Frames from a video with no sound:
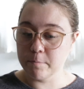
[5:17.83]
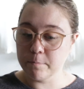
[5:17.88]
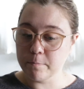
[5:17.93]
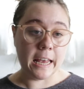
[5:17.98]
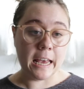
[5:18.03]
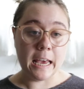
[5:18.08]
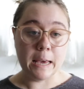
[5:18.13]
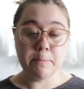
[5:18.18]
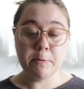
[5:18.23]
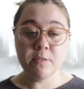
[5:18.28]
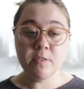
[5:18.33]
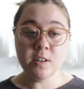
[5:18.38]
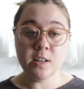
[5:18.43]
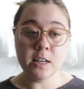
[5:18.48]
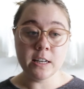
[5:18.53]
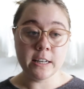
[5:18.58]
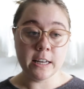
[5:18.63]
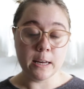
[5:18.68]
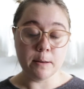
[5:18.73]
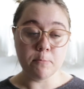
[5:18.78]
The
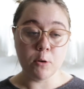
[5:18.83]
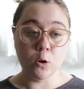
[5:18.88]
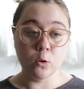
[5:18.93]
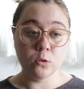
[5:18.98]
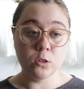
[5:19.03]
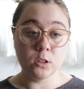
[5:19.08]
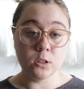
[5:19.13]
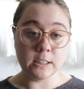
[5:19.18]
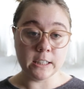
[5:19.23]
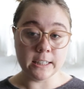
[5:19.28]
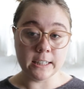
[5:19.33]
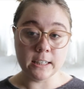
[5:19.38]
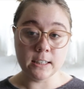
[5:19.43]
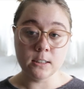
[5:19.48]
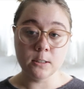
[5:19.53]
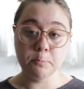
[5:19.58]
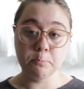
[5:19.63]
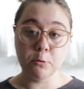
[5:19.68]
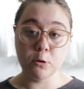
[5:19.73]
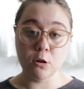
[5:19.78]
ABVD chemo
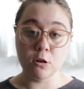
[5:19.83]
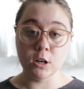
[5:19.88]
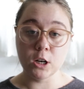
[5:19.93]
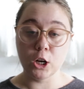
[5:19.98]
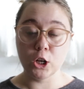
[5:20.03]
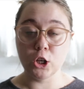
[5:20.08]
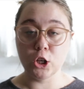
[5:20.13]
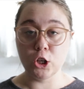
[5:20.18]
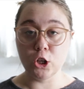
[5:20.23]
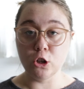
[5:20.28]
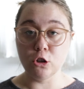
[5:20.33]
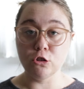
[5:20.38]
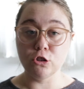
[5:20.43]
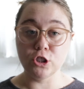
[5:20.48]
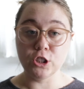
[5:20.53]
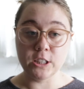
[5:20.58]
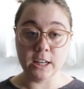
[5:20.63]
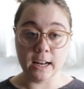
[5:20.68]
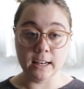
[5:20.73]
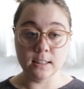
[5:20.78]
didn't put a
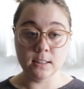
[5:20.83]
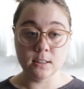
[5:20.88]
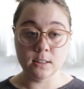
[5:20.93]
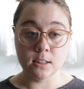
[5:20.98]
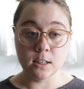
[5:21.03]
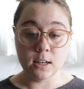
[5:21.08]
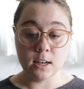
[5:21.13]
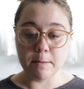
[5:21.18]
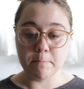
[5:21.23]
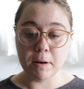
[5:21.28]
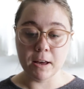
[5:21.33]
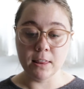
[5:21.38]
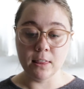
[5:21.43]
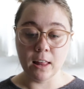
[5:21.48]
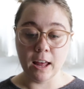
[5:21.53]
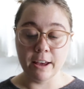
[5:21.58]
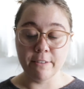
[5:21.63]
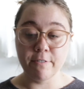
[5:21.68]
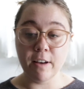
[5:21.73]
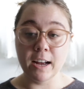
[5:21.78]
huge dent in my life.